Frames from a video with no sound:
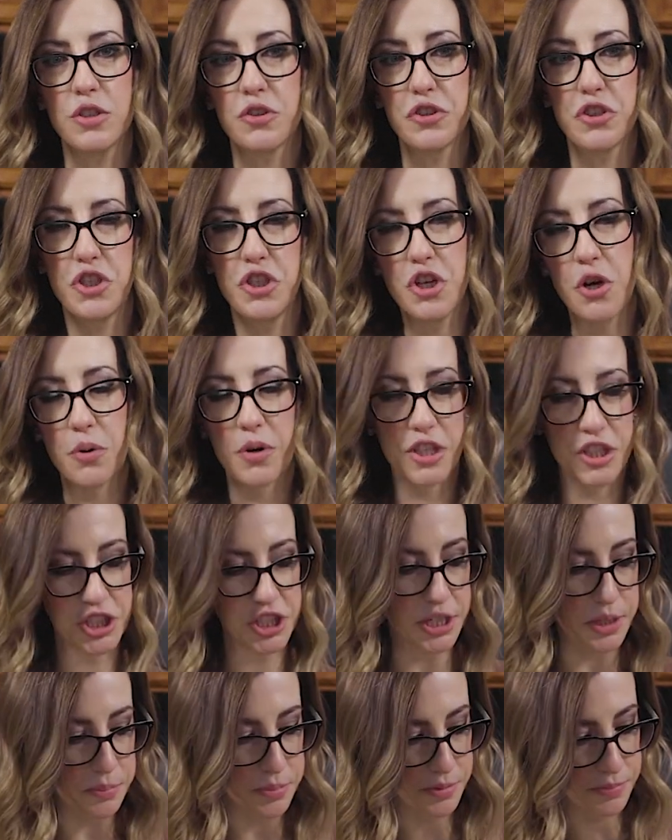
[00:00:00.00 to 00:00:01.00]
little donut
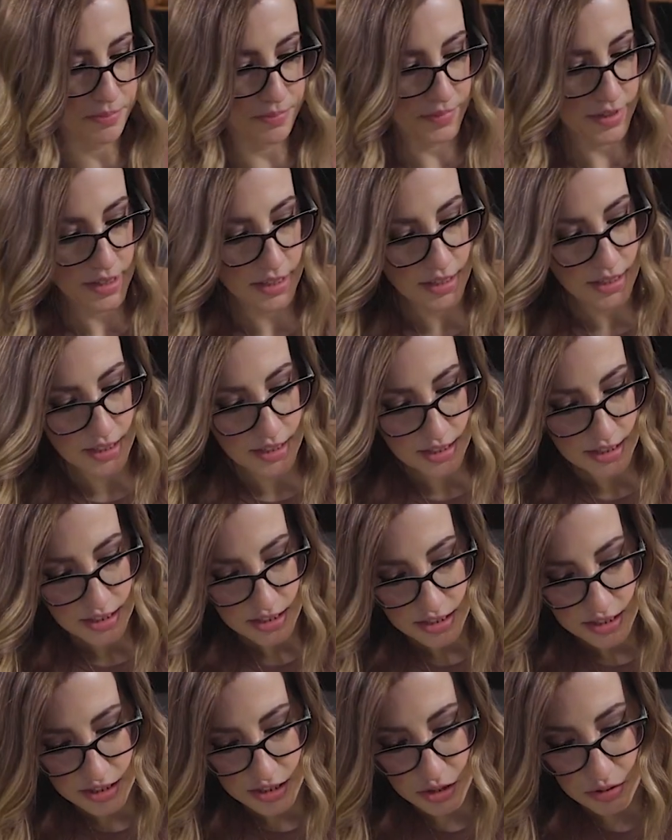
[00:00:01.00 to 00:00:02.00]
shape.
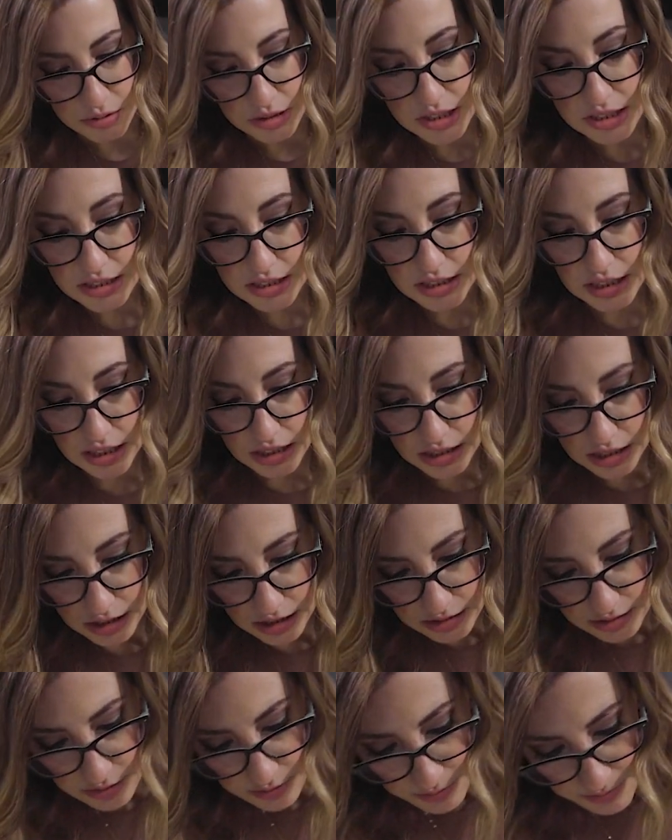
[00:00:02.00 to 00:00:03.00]
So let's get
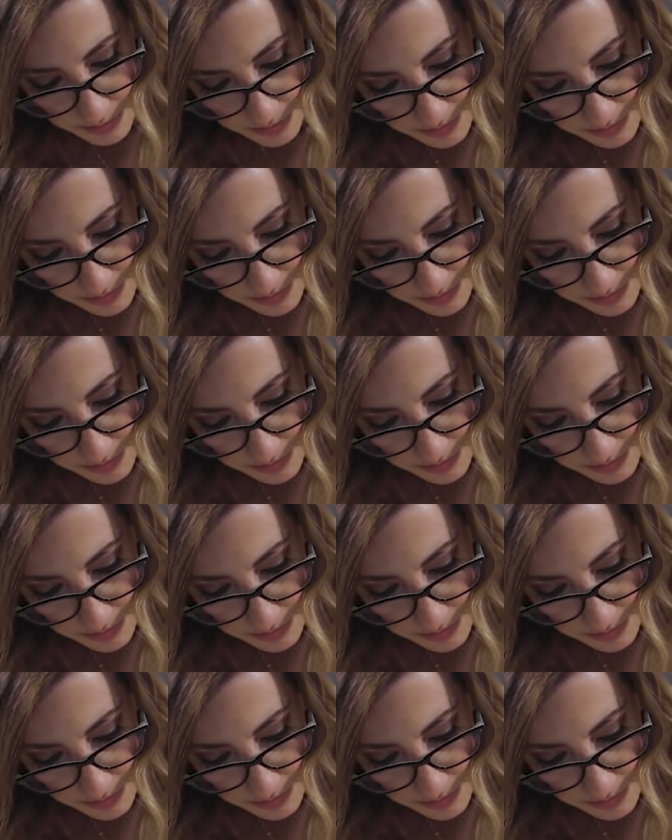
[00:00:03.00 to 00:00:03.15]
it.